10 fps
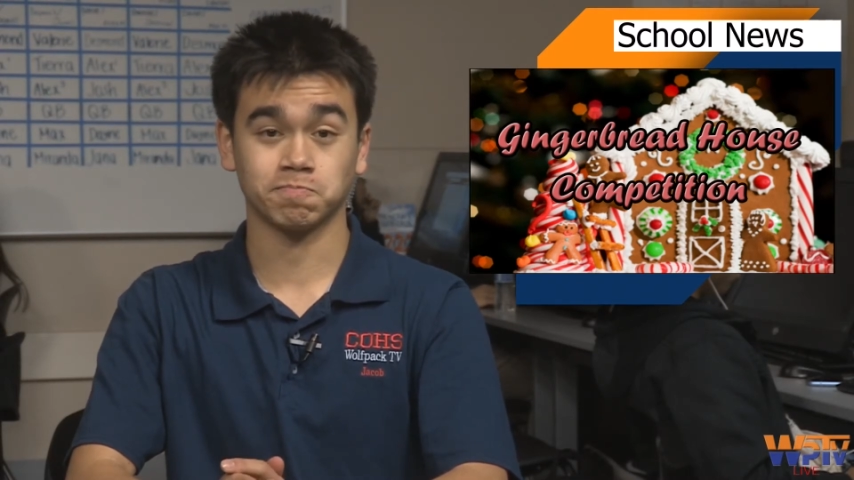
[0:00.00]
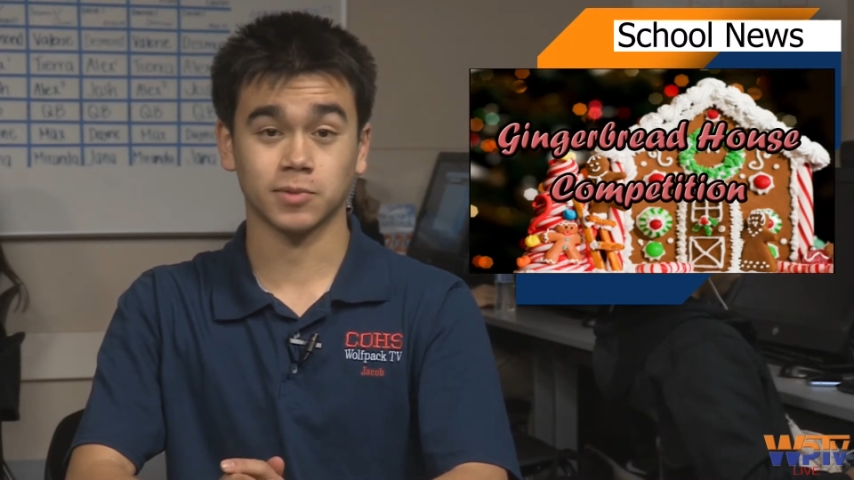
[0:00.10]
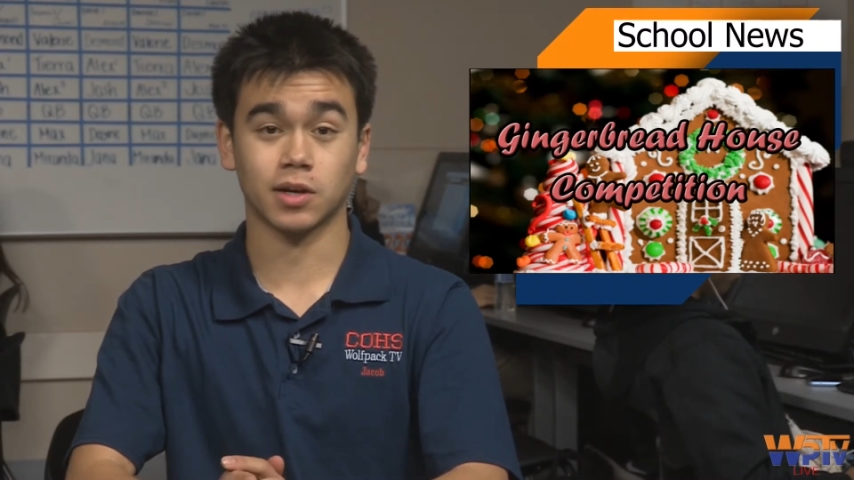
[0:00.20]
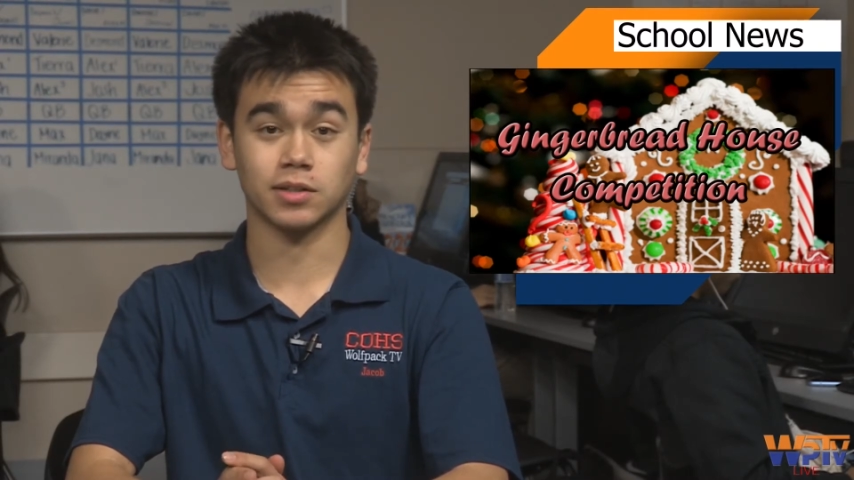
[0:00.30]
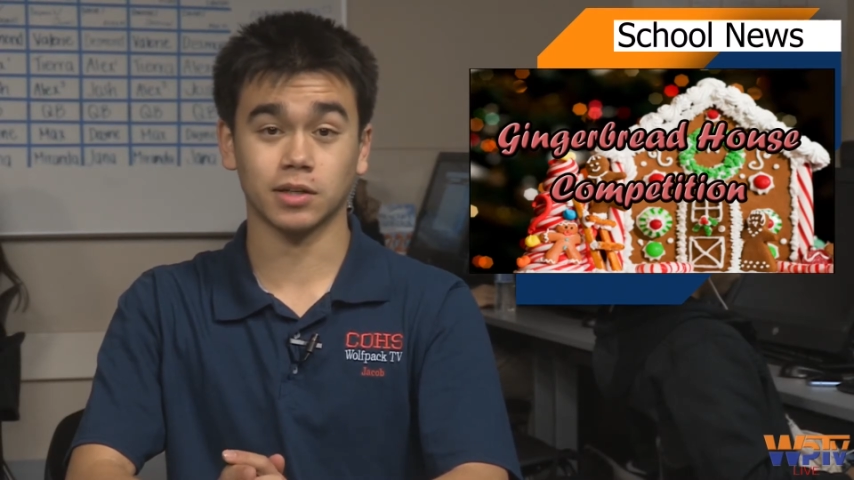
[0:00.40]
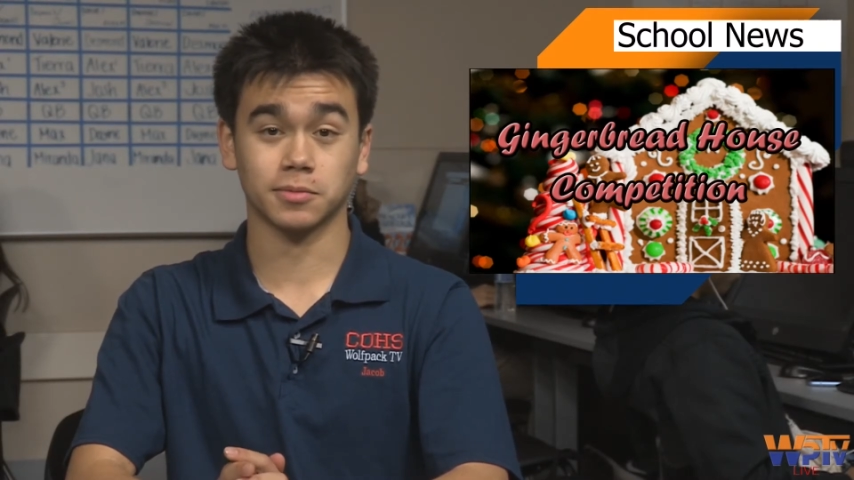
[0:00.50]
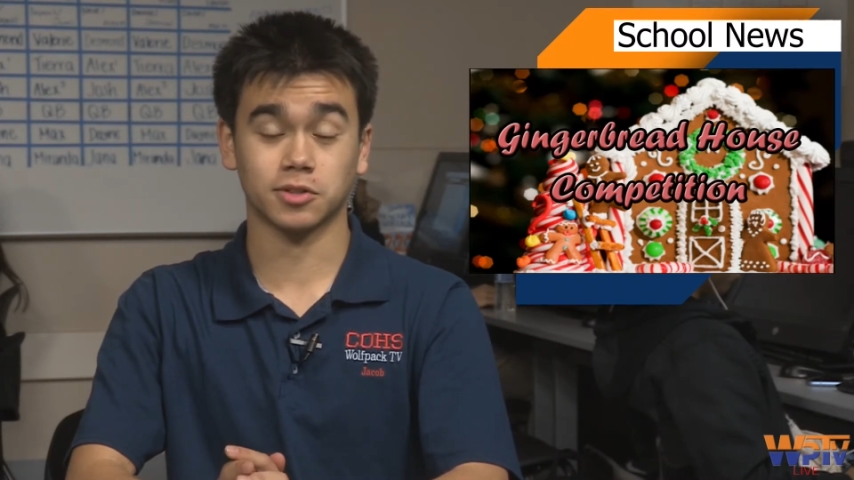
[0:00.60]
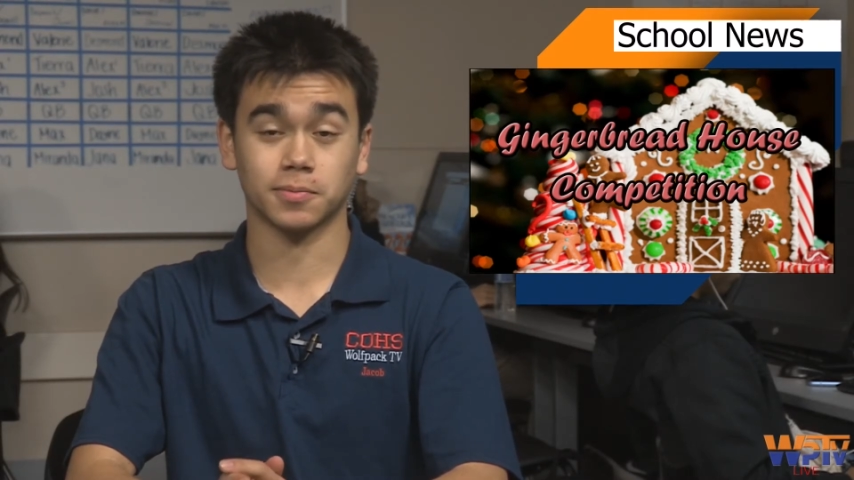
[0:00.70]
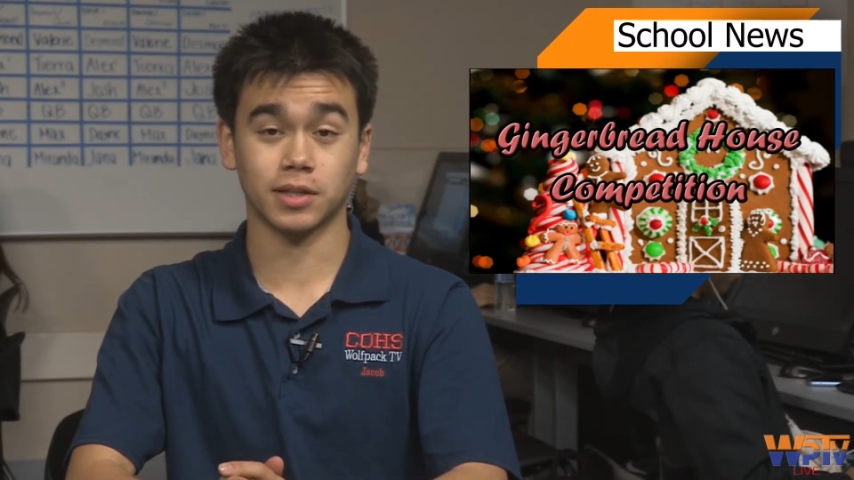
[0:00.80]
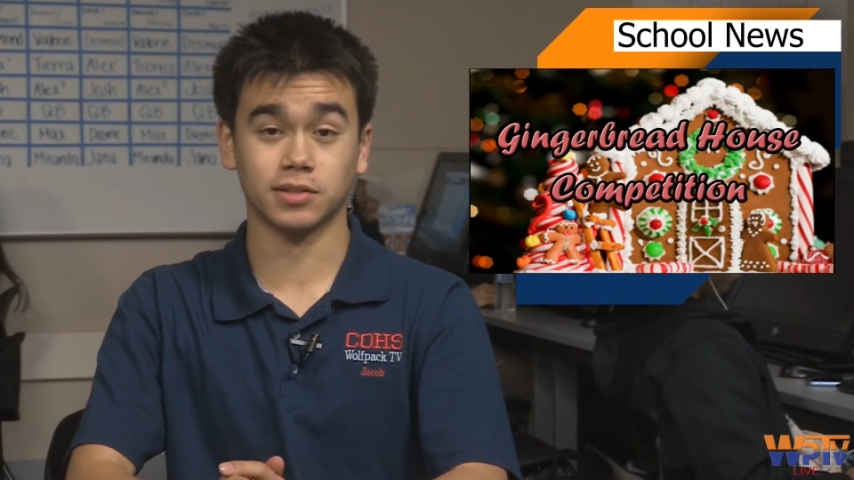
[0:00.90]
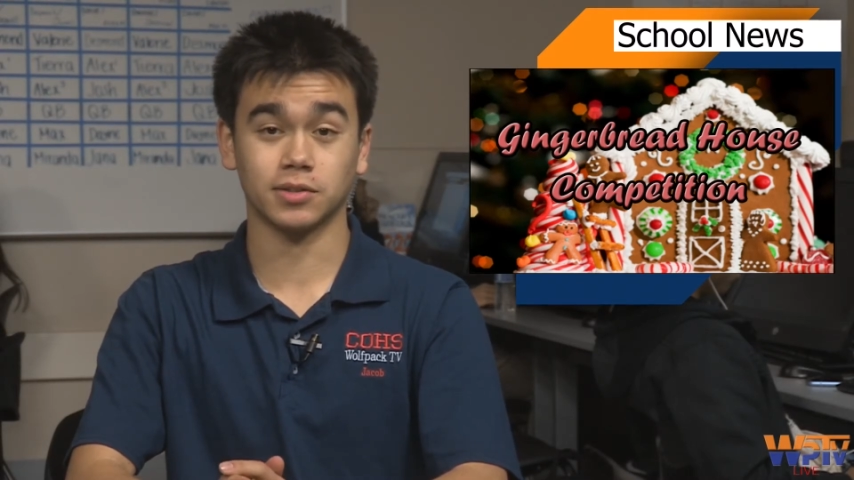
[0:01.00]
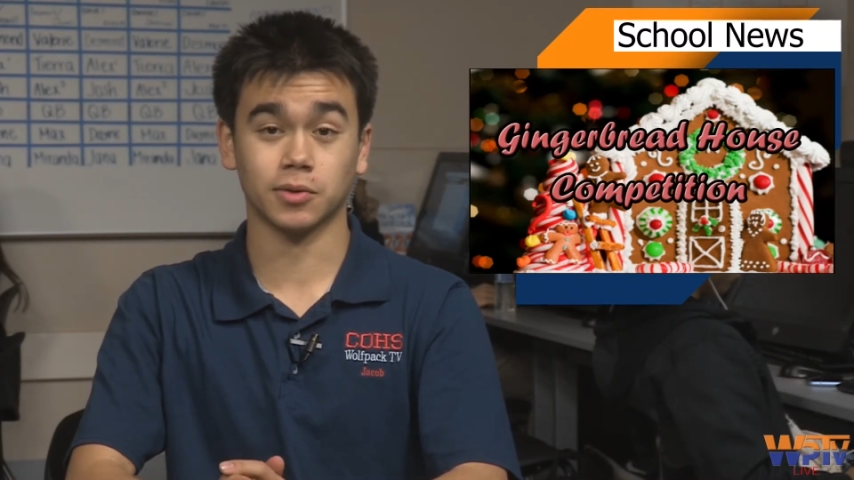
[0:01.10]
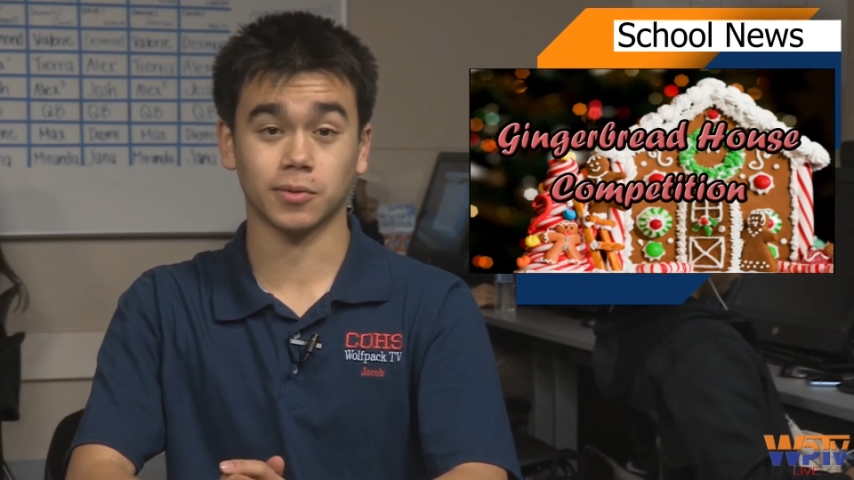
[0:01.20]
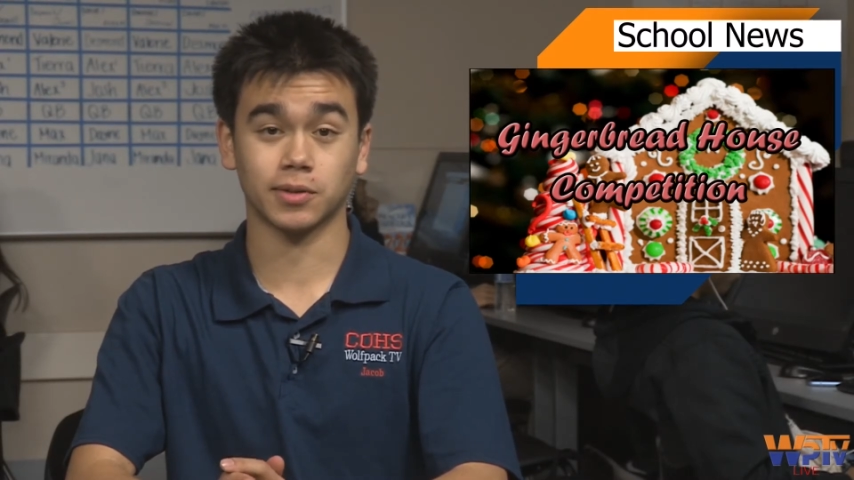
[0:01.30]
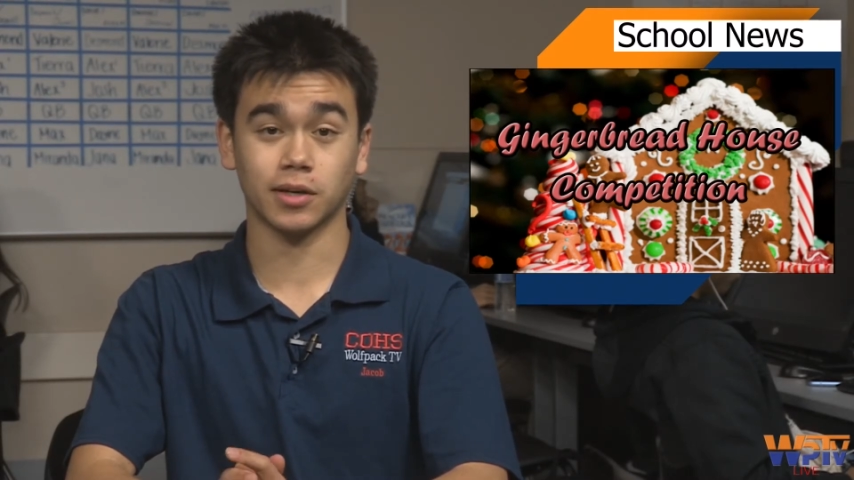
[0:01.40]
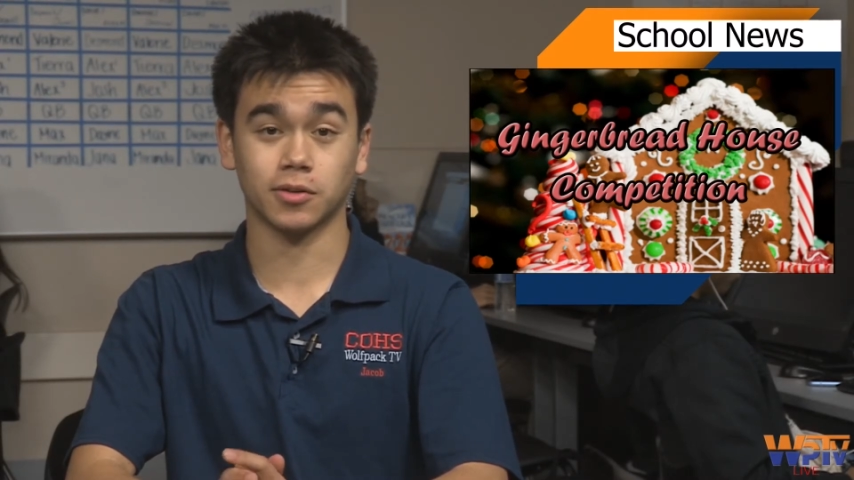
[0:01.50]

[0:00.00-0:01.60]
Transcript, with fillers: Contact Mr. Mason or Renee